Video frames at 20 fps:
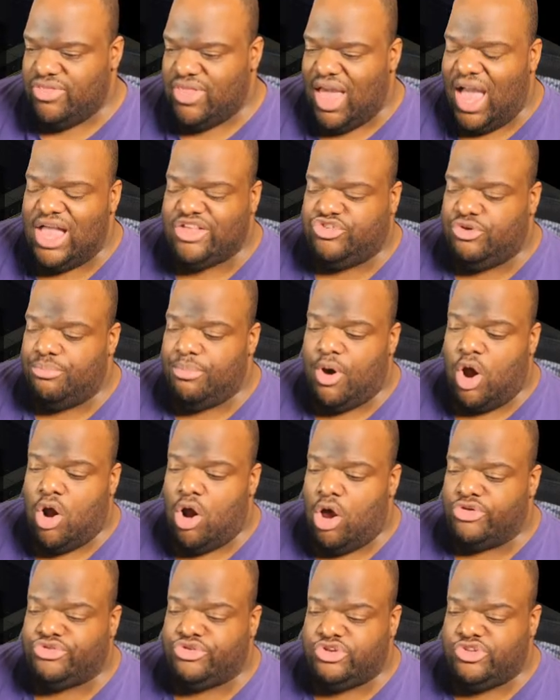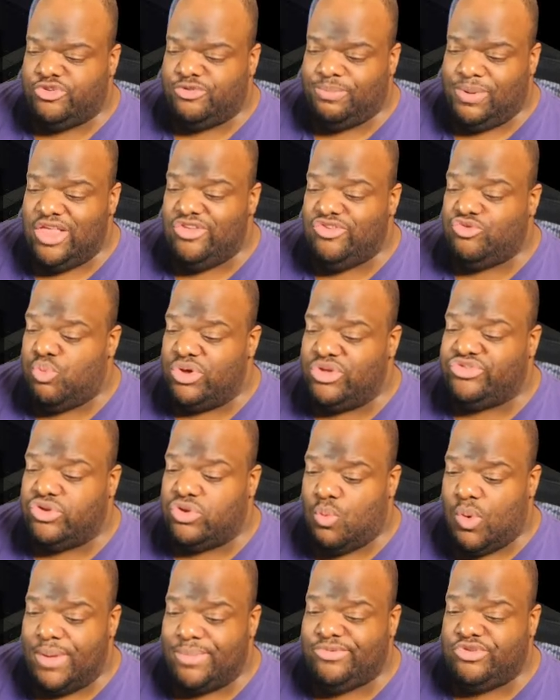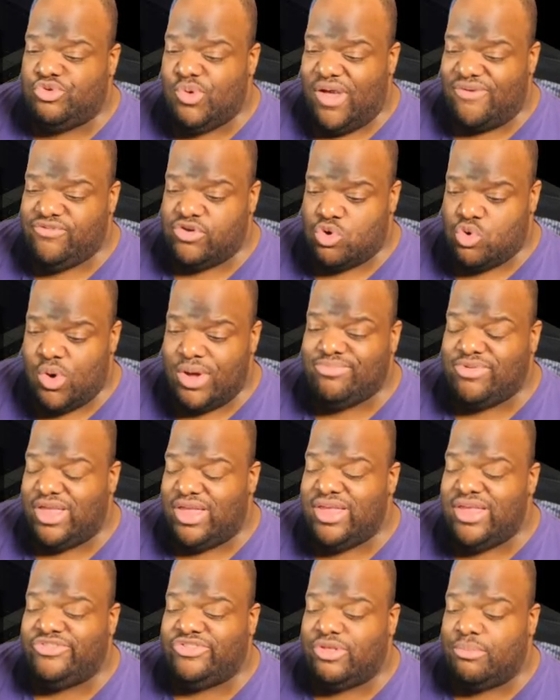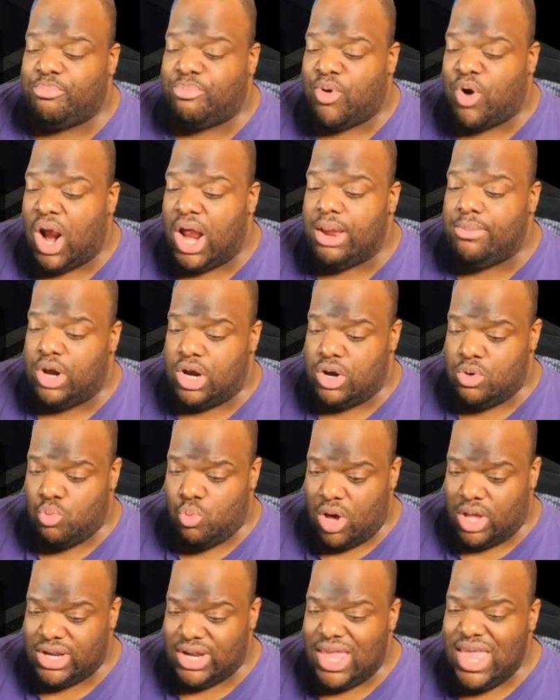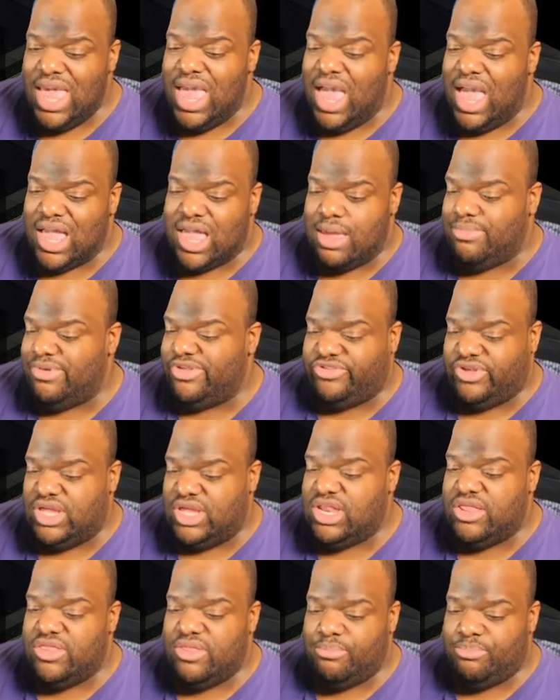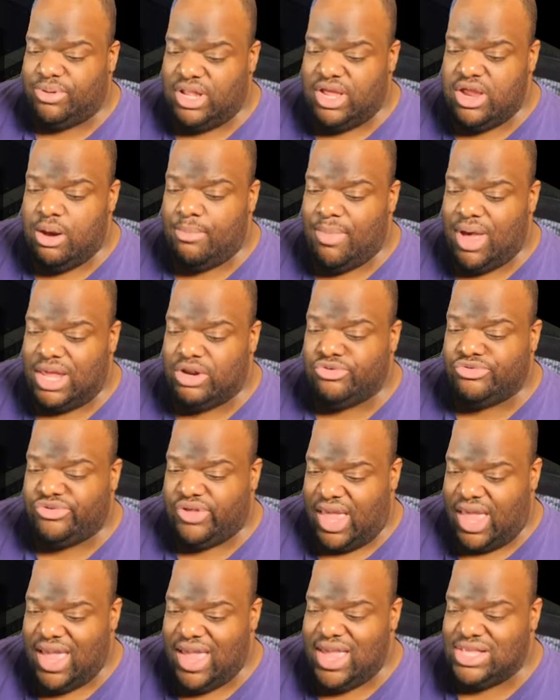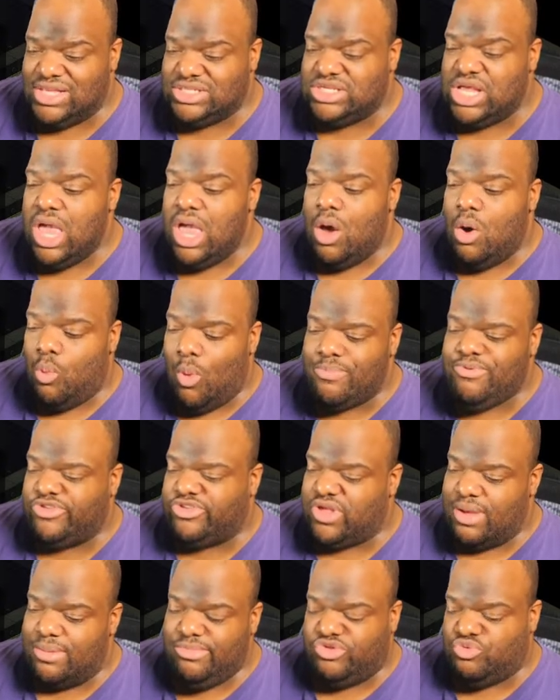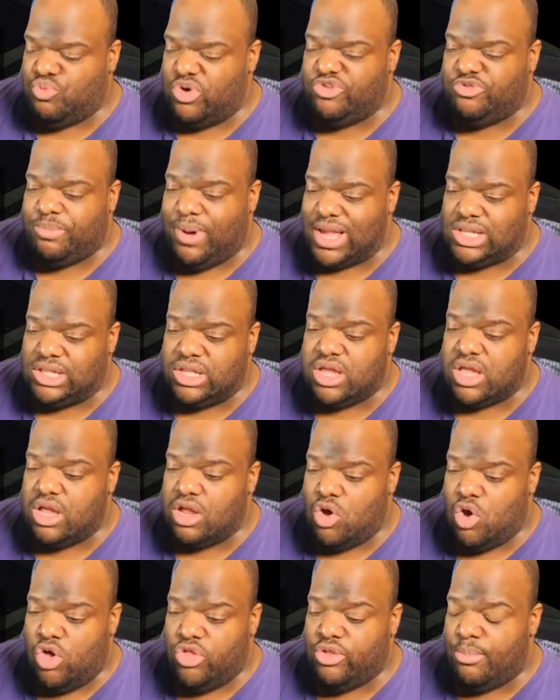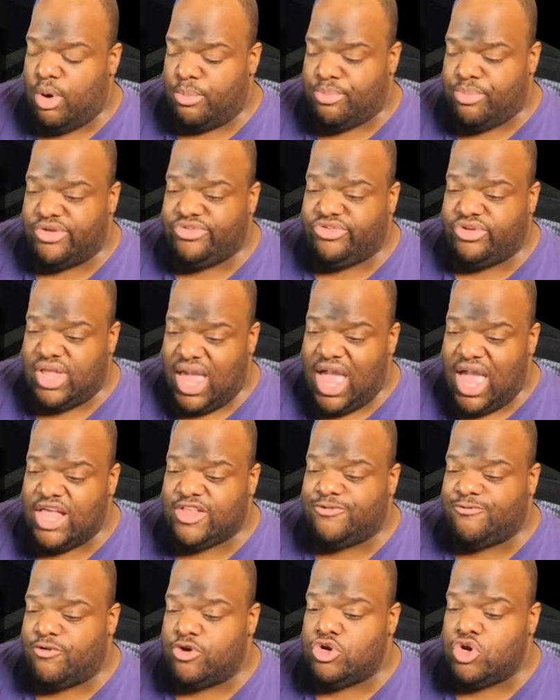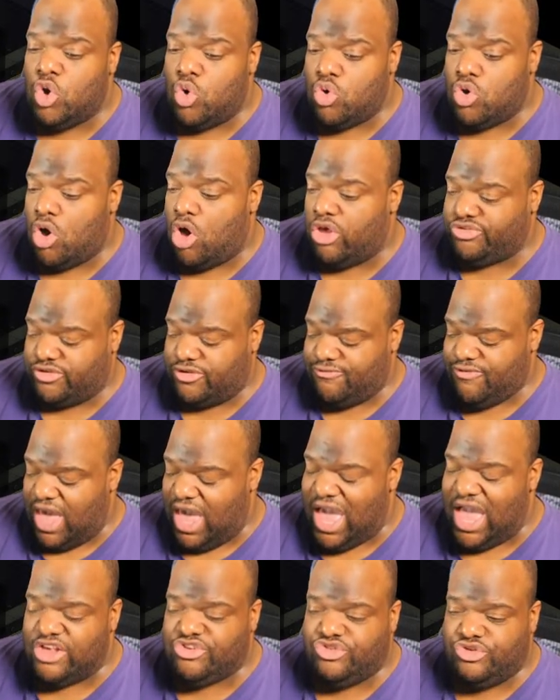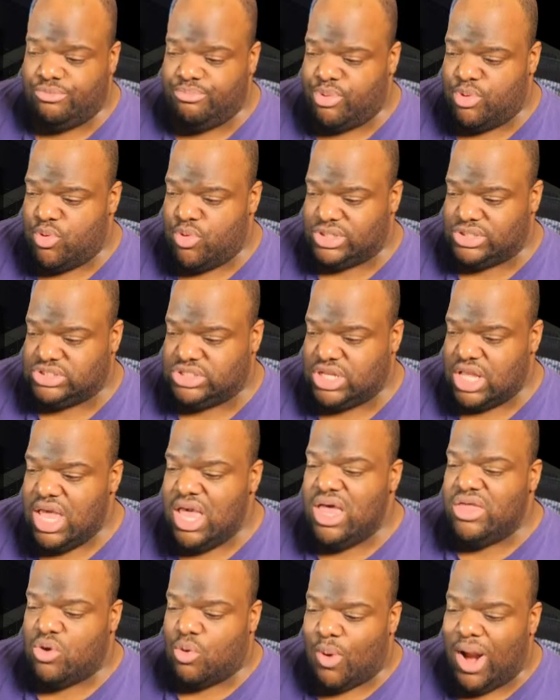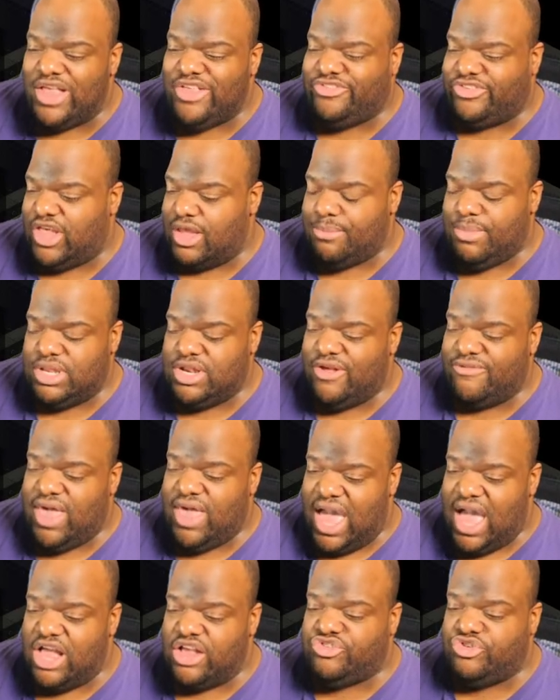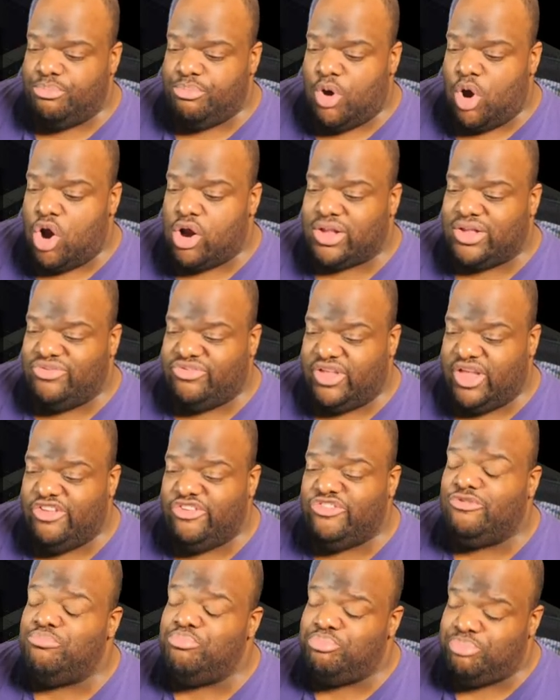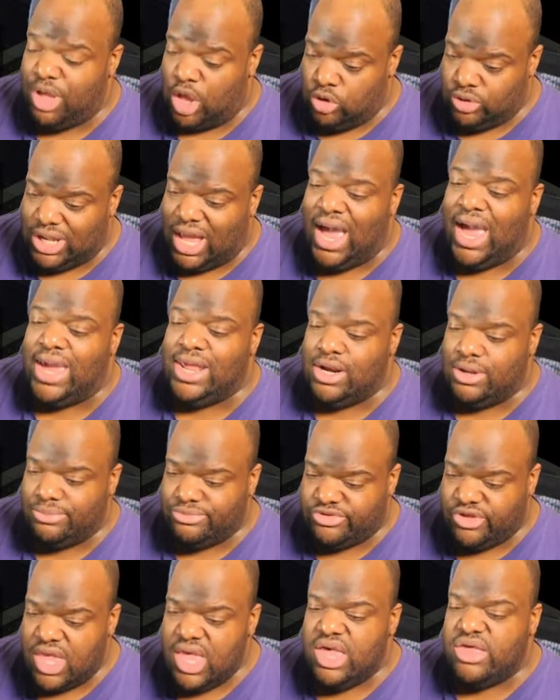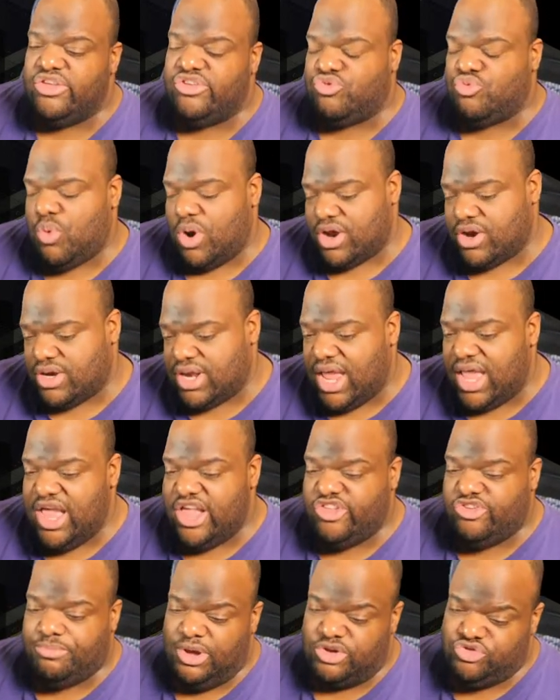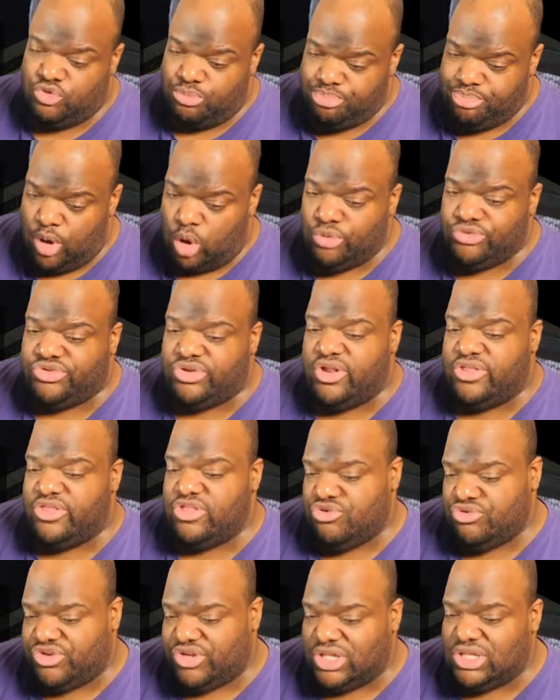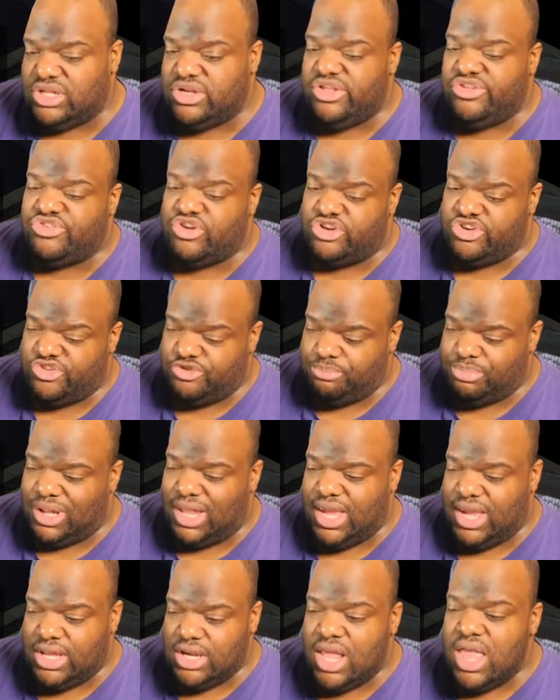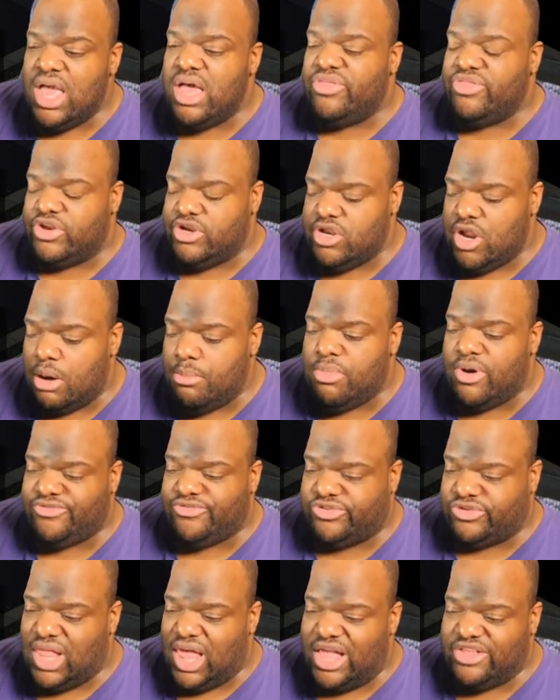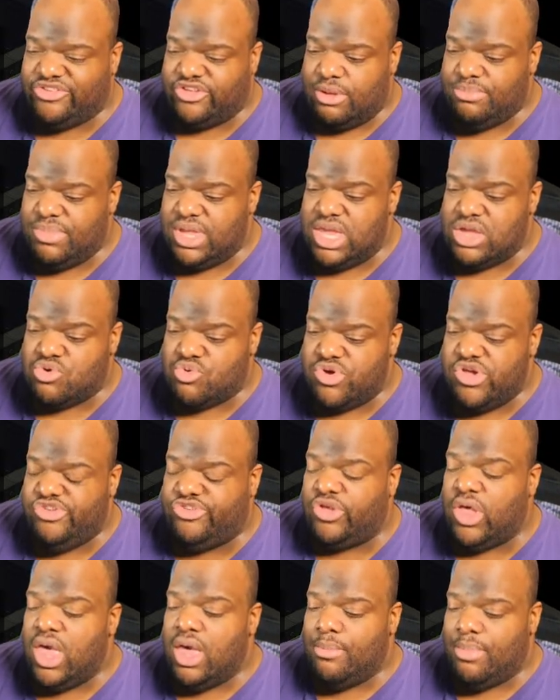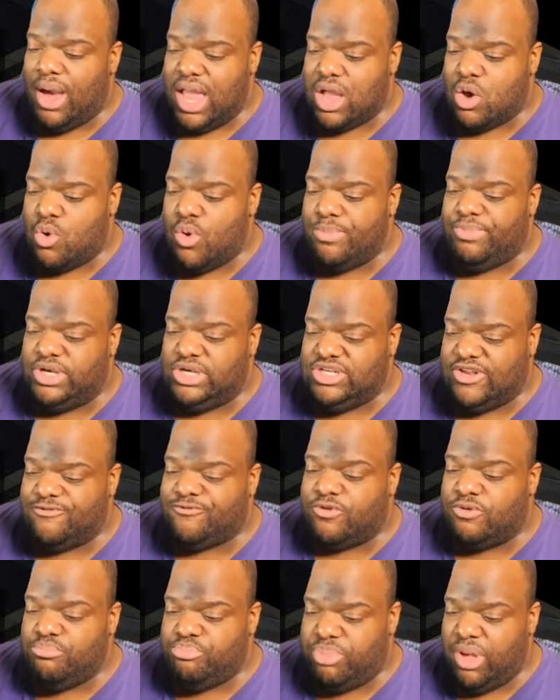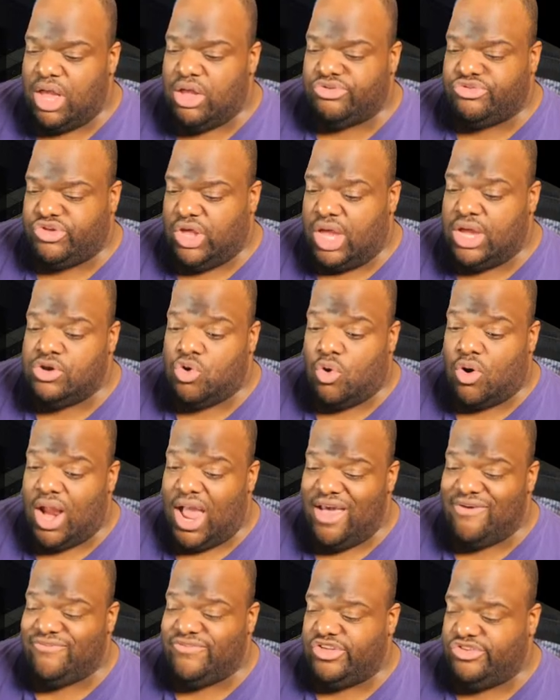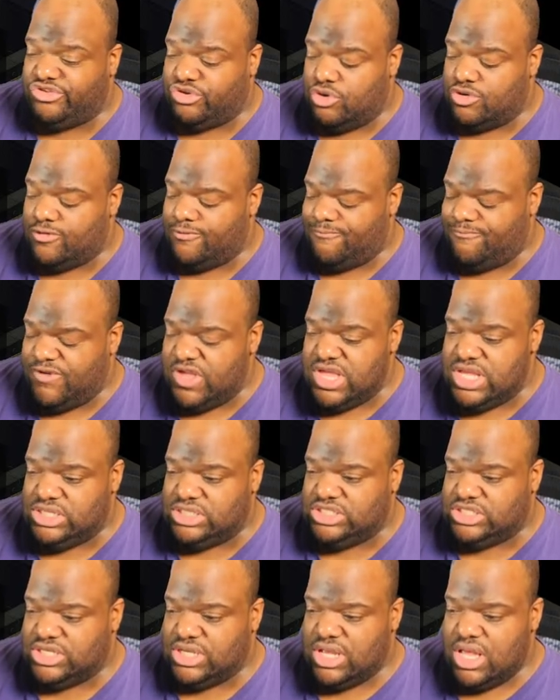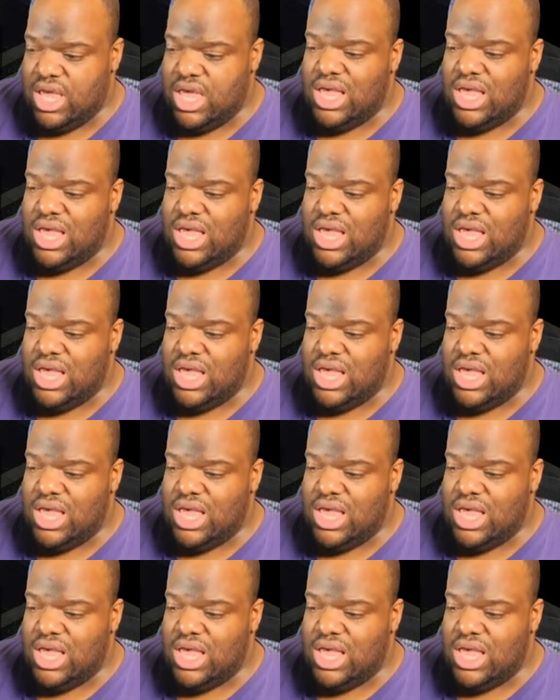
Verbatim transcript: The action bar also displays which of the weapons you have equipped is the primary one, and can be seen in the player model's hands. Weapons can be switched by clicking on them or pressing X for no cost of action points. The right segment of the action bar contains belt items. This is where grenades, special bolts, and other utilities are displayed. The number of slots can be increased by equipping different belts and or having certain feats.